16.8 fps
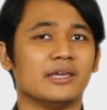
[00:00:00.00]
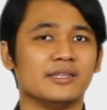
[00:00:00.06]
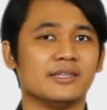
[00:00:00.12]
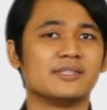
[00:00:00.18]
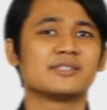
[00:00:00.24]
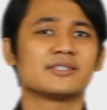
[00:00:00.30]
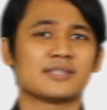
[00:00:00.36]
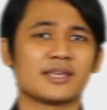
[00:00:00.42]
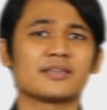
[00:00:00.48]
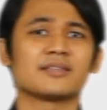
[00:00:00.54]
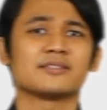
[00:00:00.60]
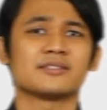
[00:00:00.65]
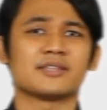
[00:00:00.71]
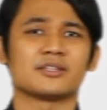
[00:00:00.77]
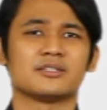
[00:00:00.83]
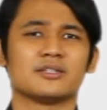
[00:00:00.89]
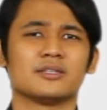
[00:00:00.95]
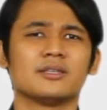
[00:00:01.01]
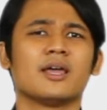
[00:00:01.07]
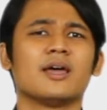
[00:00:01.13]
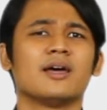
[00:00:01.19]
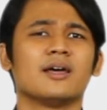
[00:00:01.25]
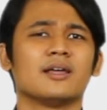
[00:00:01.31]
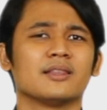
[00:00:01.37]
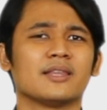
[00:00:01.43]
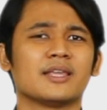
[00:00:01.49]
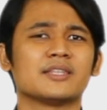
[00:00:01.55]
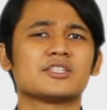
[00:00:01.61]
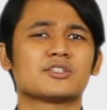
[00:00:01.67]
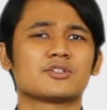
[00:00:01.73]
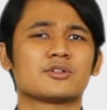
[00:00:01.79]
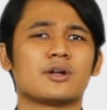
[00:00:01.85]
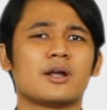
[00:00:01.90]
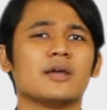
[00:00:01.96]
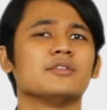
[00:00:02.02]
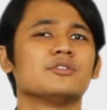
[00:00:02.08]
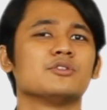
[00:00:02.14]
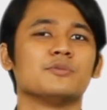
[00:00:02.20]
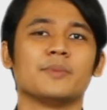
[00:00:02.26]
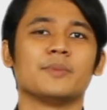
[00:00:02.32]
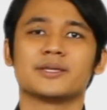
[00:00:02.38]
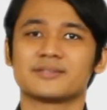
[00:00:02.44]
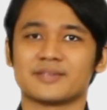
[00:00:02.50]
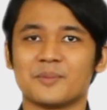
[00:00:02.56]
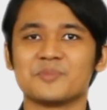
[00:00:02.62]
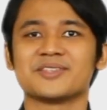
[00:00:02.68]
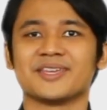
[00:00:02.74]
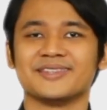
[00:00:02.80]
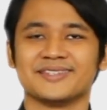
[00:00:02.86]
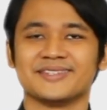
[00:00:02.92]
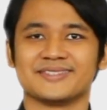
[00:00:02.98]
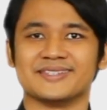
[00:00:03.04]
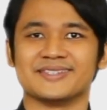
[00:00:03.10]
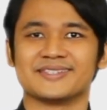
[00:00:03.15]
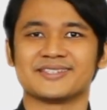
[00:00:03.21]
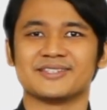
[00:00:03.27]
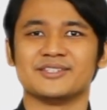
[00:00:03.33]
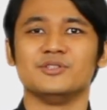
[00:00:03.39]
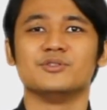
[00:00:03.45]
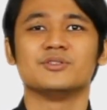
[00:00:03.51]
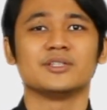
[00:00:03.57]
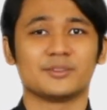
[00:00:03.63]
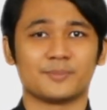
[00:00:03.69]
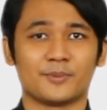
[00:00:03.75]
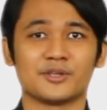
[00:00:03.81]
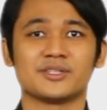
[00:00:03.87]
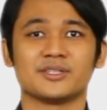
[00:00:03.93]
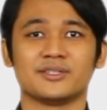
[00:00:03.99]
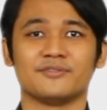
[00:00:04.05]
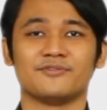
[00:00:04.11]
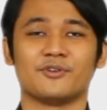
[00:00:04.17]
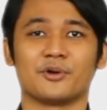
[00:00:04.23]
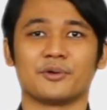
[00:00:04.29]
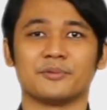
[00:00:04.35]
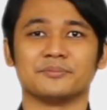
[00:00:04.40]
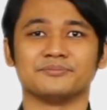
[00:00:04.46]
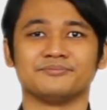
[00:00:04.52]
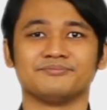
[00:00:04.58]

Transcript: In the second section, let's try to make some sentences using the positive form.